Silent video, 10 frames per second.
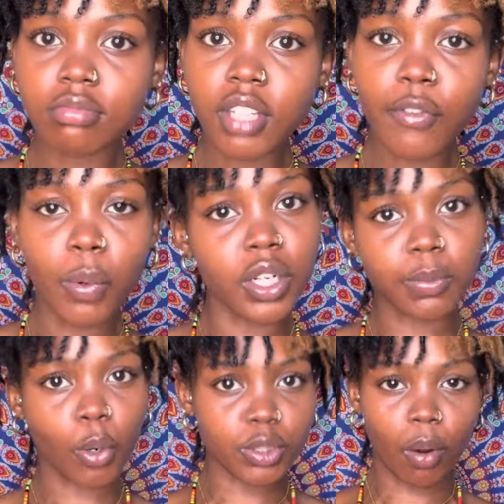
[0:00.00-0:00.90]
even with a
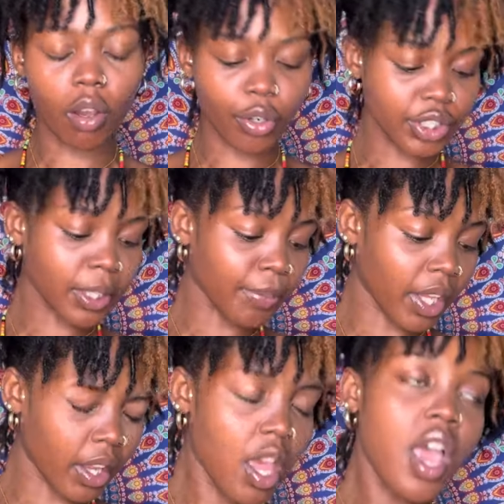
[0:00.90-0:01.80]
sports bra on or
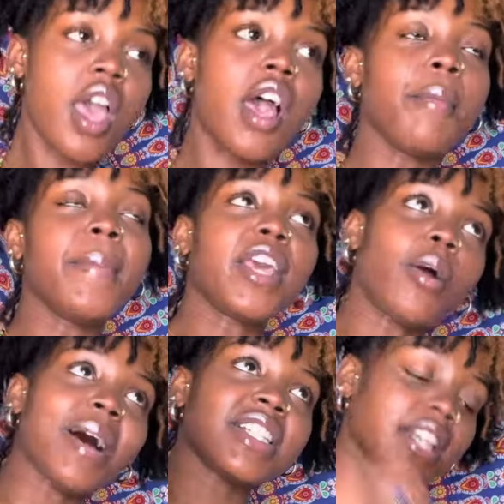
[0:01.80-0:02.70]
something, being on
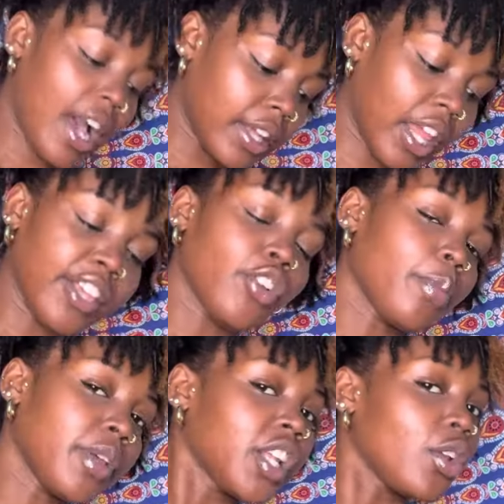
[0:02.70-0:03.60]
my side, like you'll
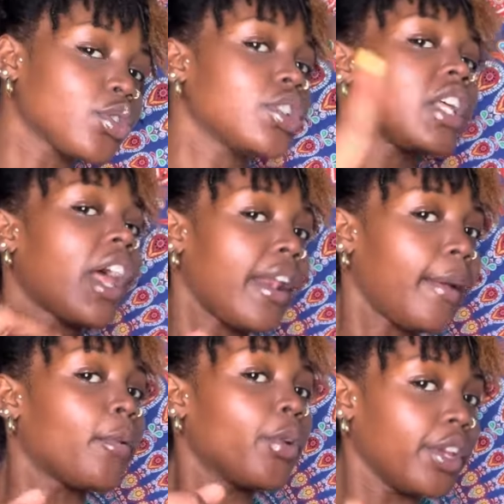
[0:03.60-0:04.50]
be closer to that
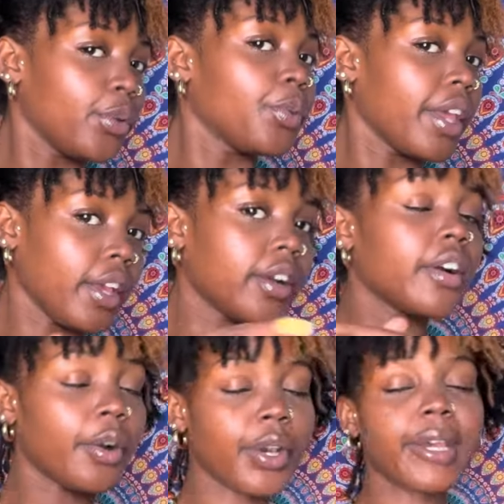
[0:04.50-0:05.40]
nipple than you think,
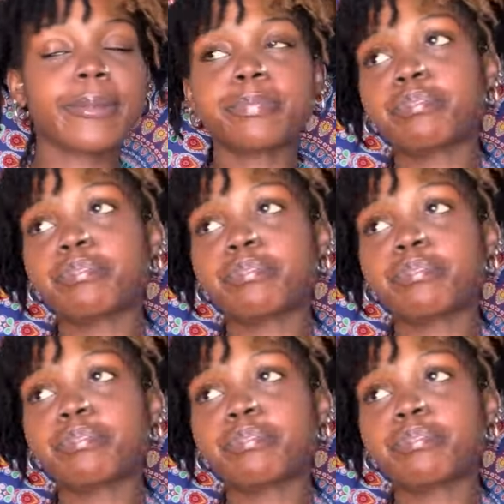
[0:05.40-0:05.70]
okay?